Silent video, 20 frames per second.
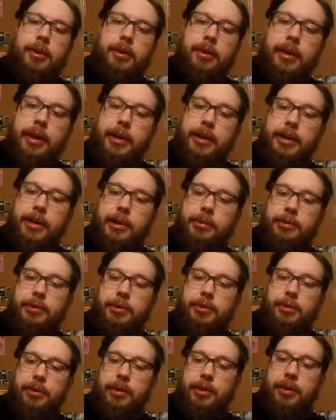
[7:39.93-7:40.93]
Alright, now I'm
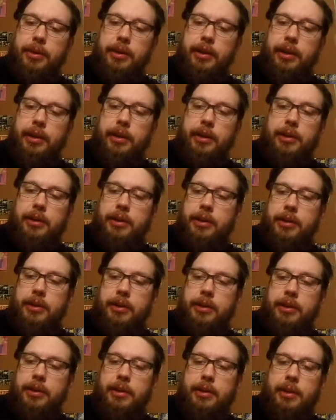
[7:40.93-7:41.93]
just going to get
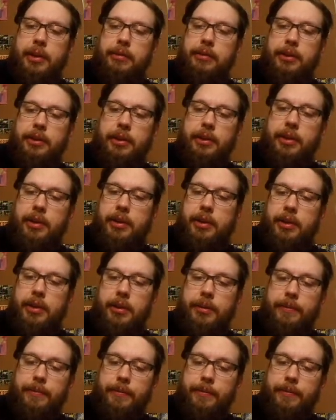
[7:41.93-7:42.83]
everything